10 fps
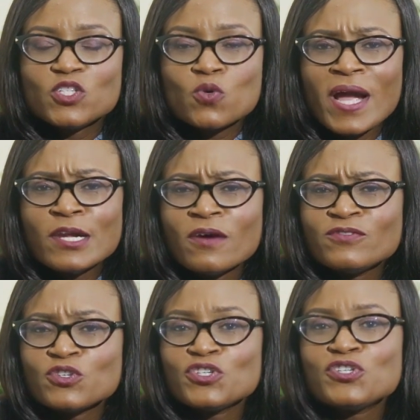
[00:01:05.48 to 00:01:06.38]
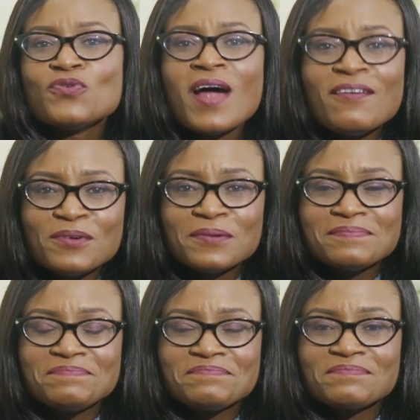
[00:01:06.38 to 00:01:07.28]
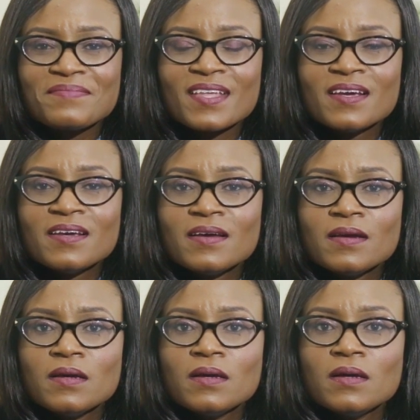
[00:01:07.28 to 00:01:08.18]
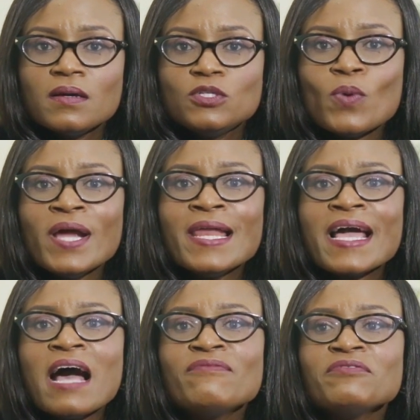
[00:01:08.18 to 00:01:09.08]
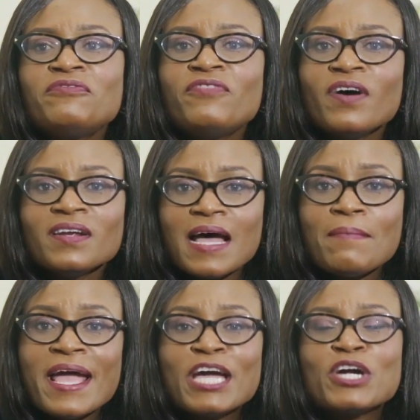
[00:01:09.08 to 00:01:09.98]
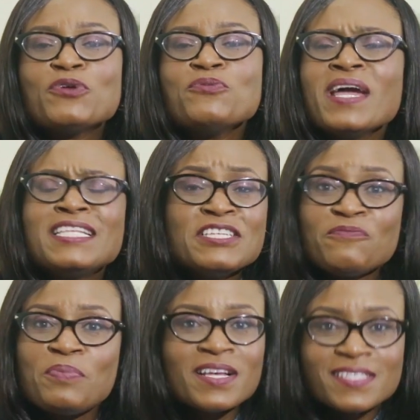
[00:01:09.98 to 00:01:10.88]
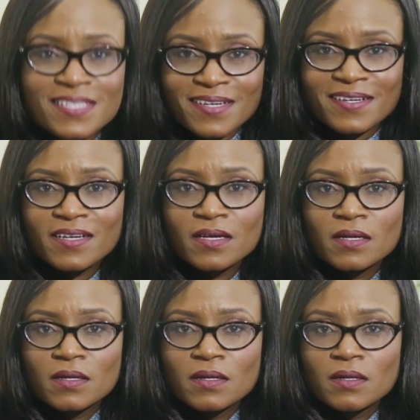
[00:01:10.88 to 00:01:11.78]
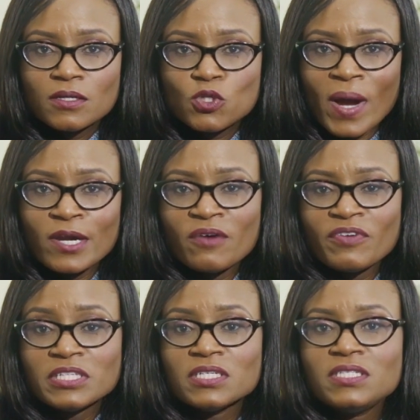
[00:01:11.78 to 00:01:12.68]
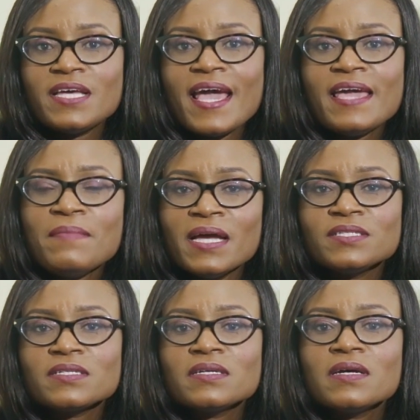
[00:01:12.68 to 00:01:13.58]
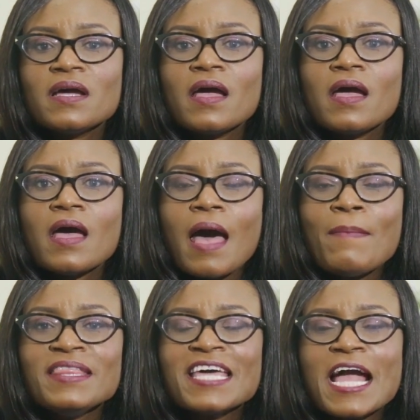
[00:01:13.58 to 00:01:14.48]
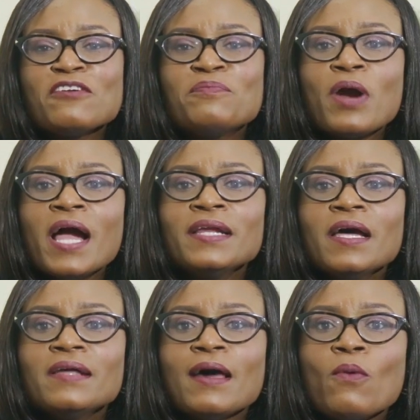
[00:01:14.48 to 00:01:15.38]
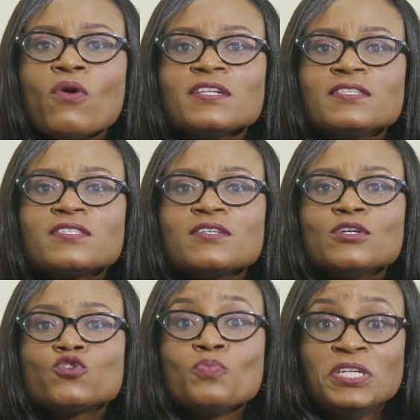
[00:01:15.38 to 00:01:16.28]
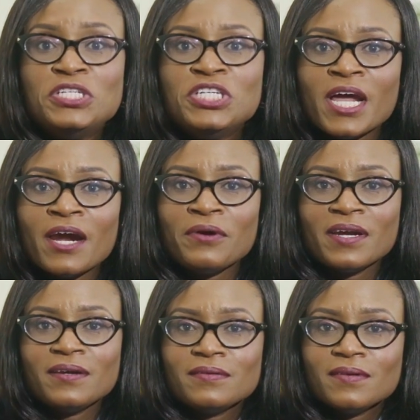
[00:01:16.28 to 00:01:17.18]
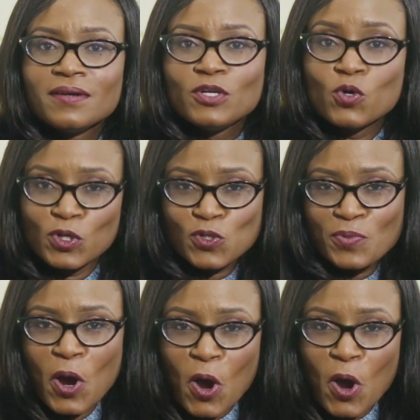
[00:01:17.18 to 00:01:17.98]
Do I love to travel? Do I like having fun? Am I a creative person? Do I love entertainment? Am I the kind of bride that wants to be daring? You want to be